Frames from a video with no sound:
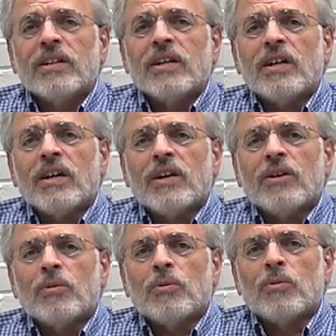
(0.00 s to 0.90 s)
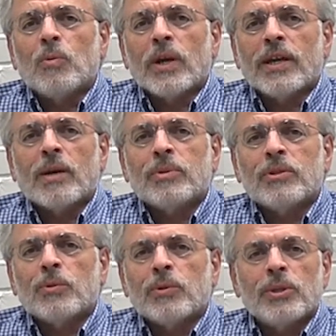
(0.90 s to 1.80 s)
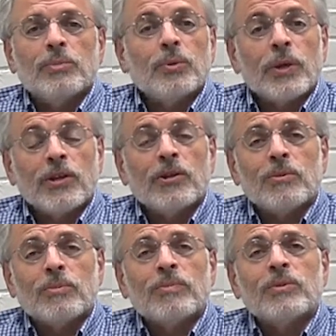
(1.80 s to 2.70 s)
what happened when people went home.